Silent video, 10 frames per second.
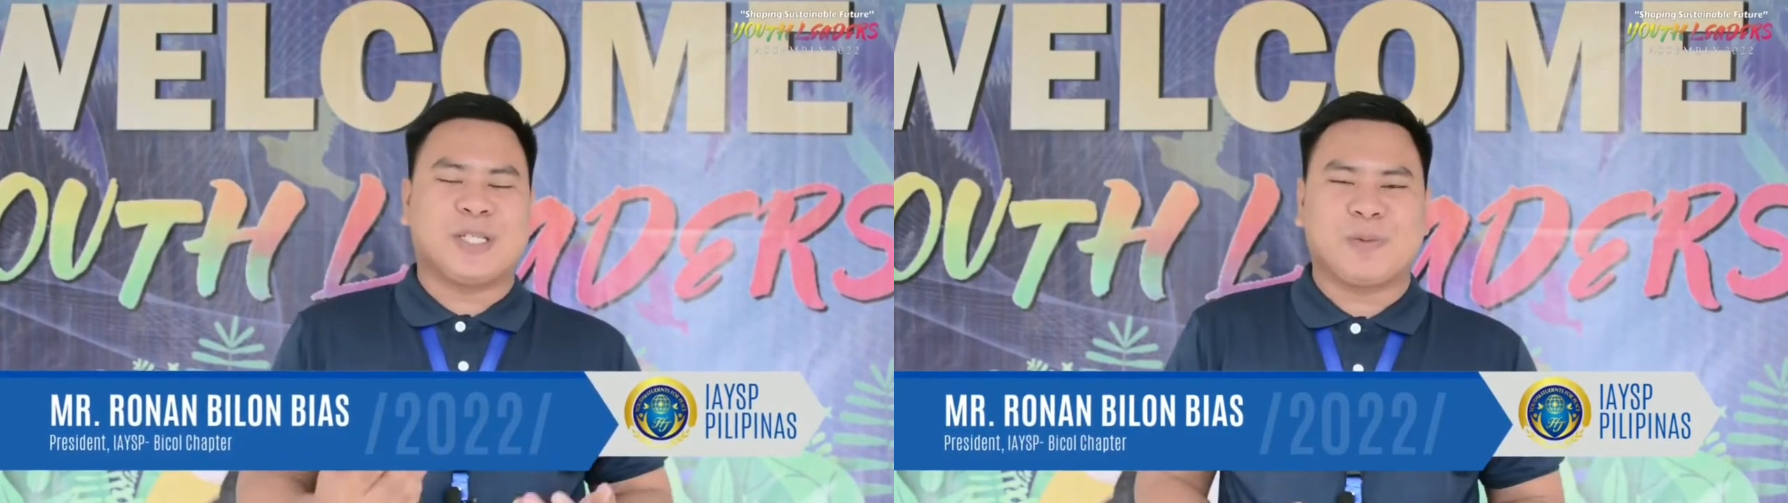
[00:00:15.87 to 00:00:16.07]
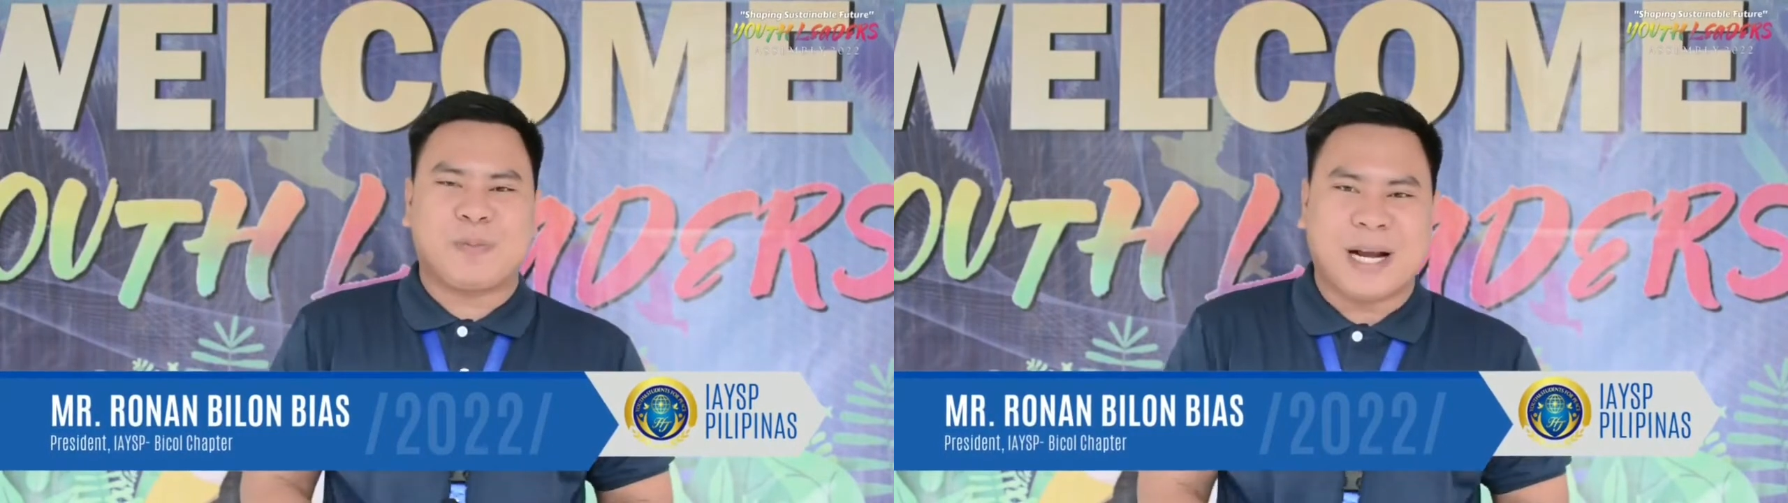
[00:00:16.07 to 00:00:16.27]

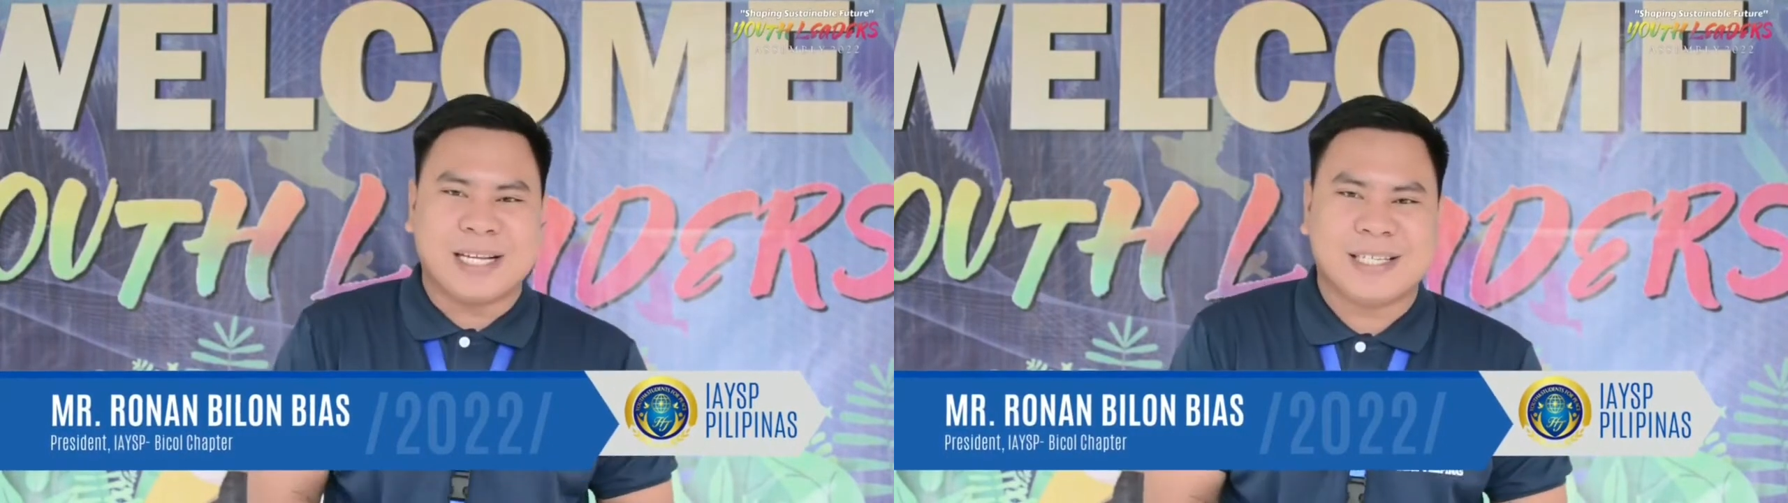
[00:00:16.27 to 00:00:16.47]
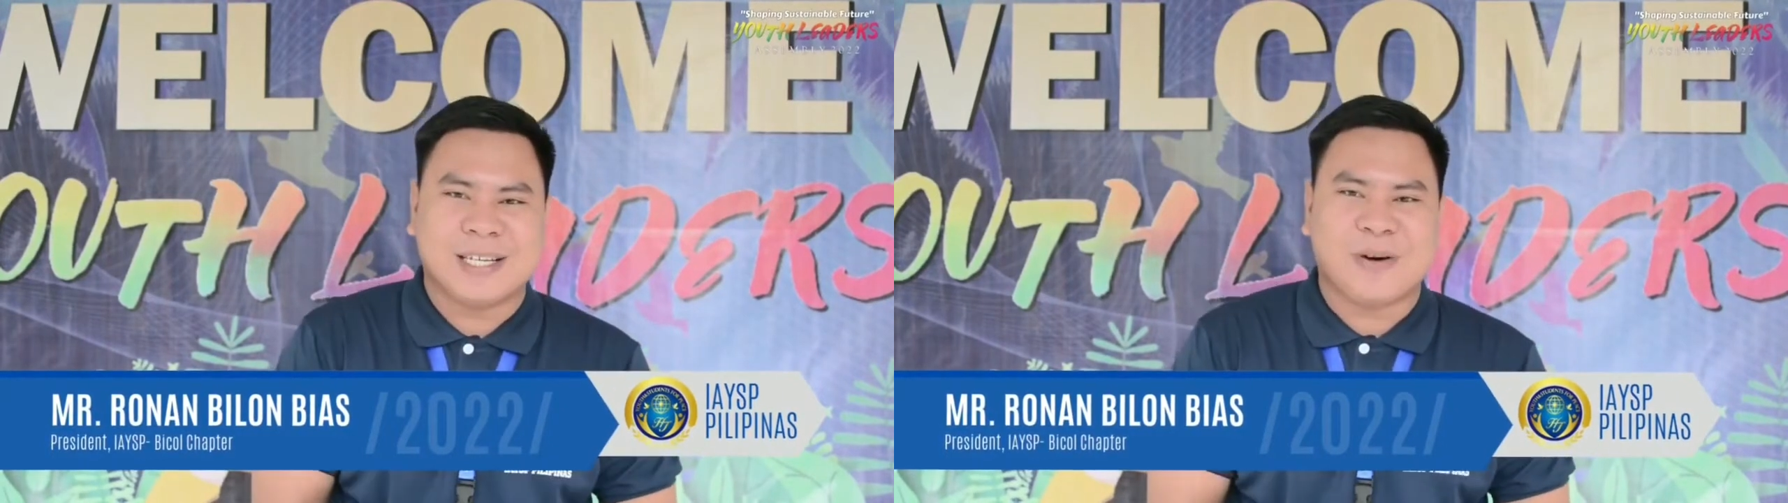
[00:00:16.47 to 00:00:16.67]

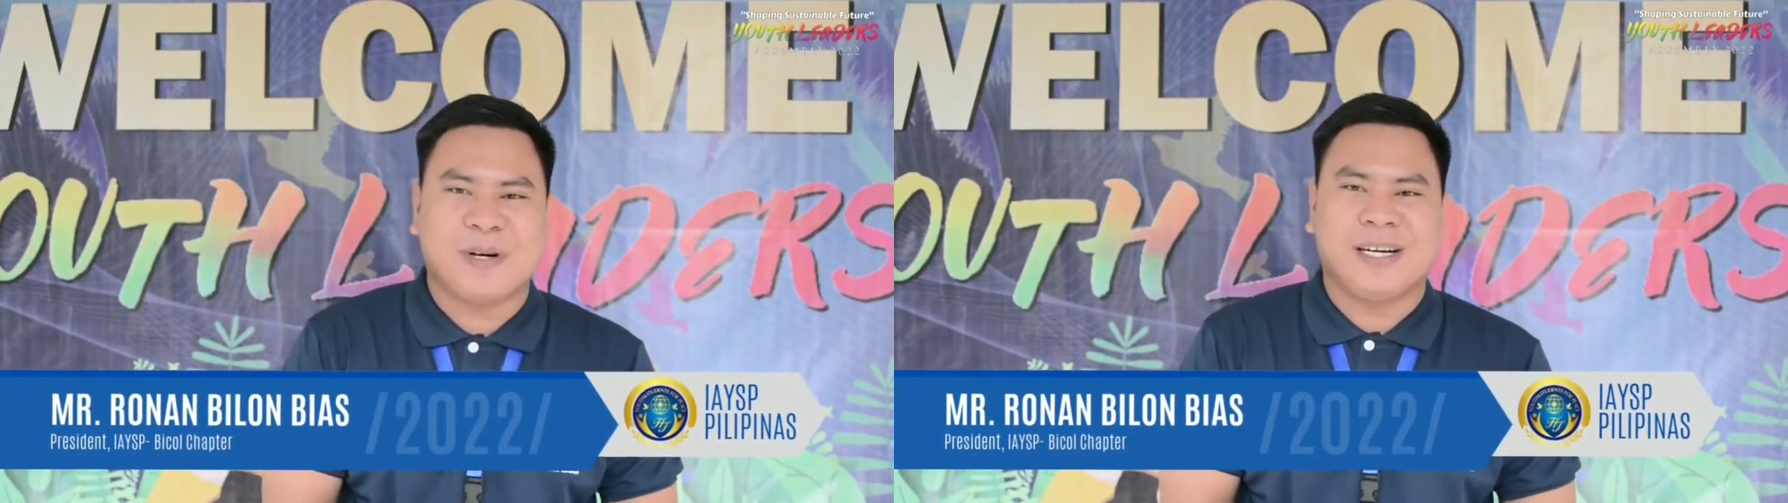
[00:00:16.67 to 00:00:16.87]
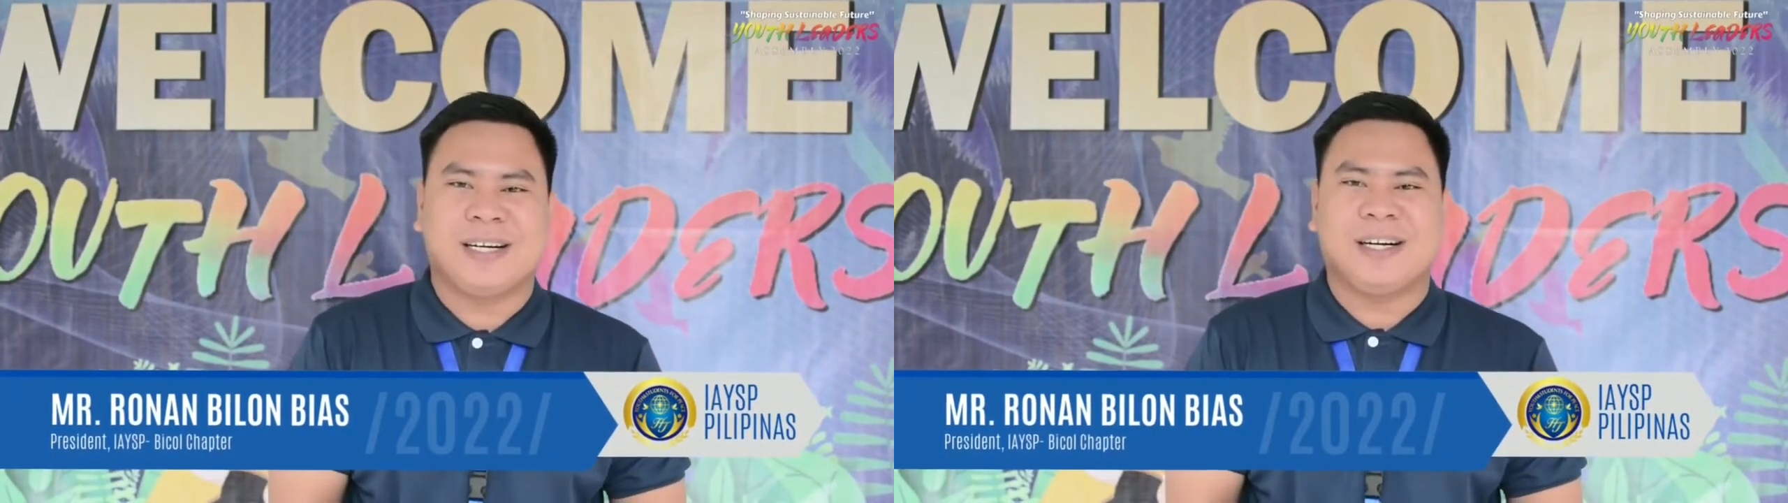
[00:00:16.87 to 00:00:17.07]
express
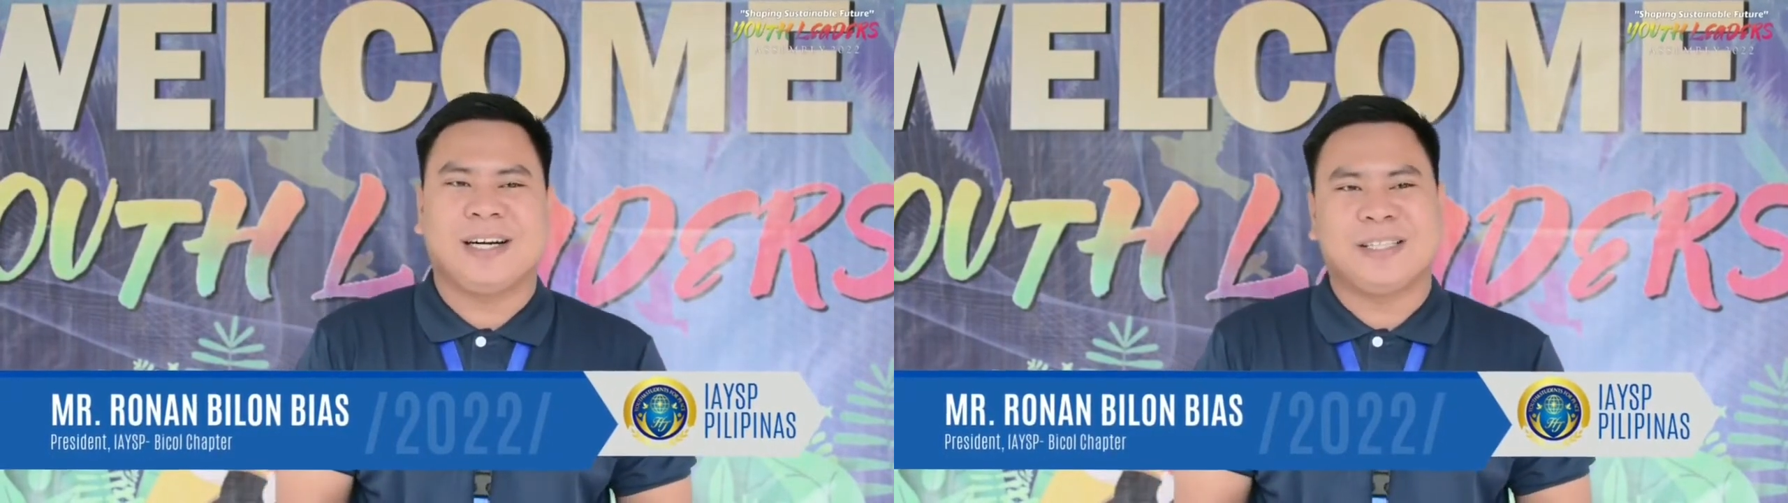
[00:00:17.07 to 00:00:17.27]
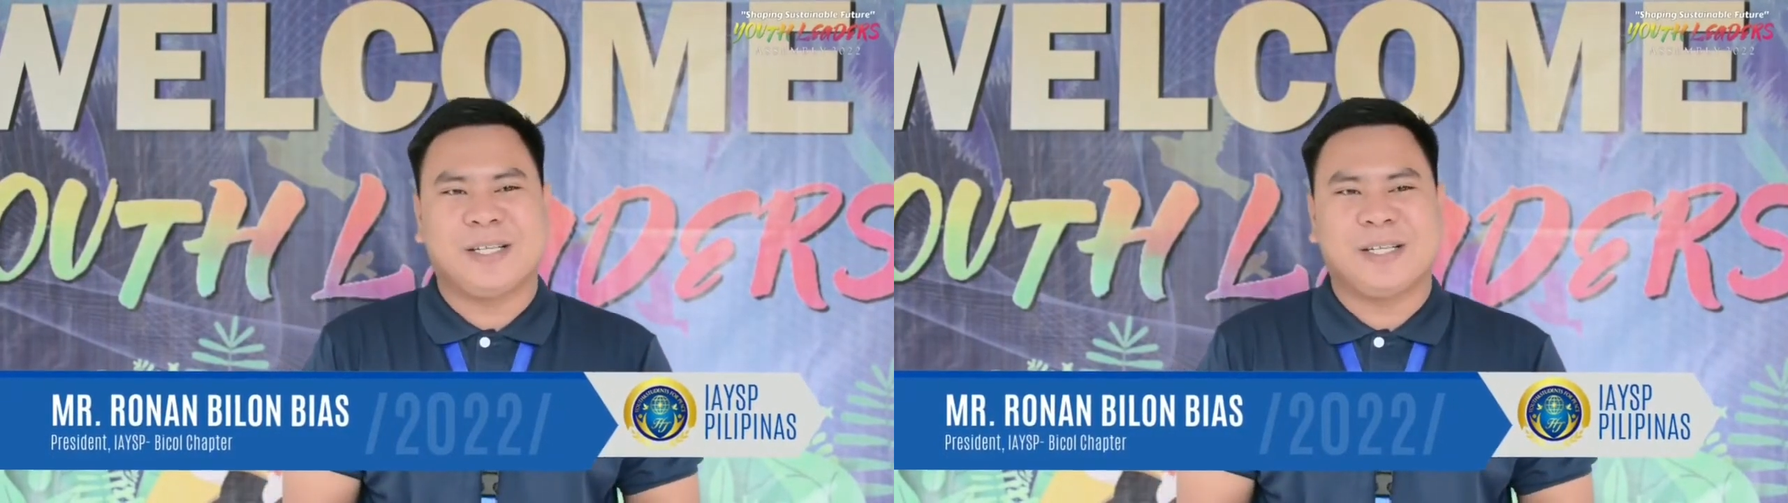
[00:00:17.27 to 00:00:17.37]
our